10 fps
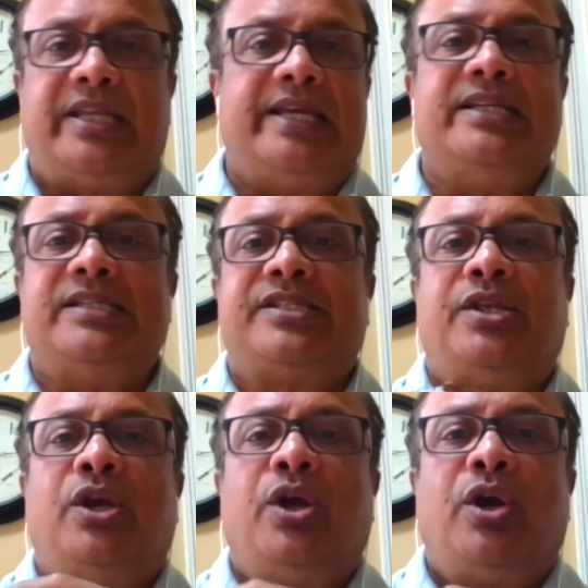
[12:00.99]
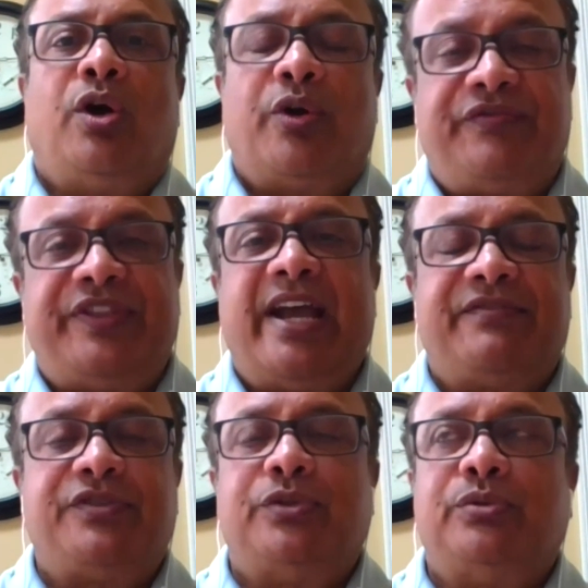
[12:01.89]
things, or if they
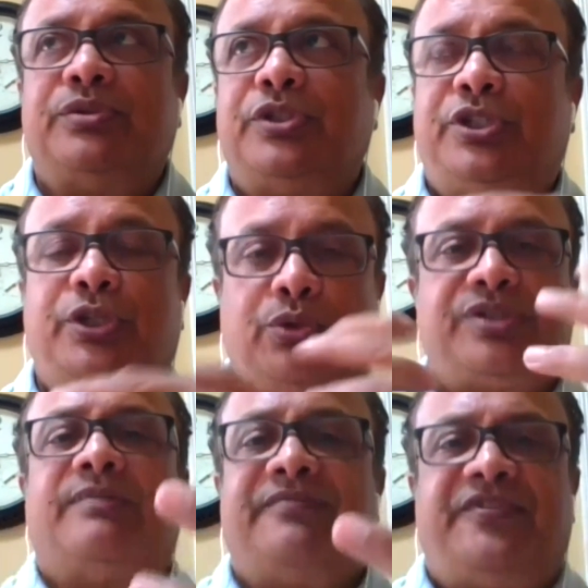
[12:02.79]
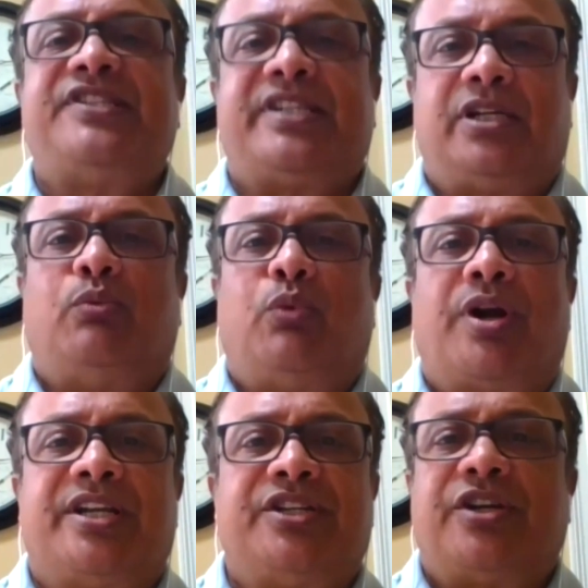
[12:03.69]
have to do some physical
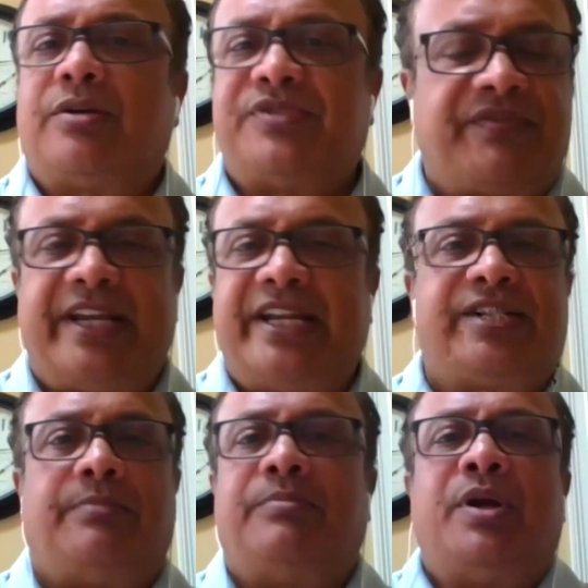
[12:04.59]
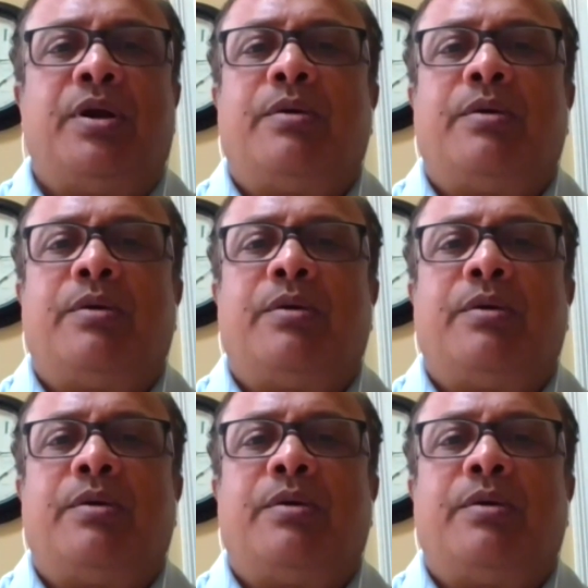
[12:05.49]
work in terms of getting some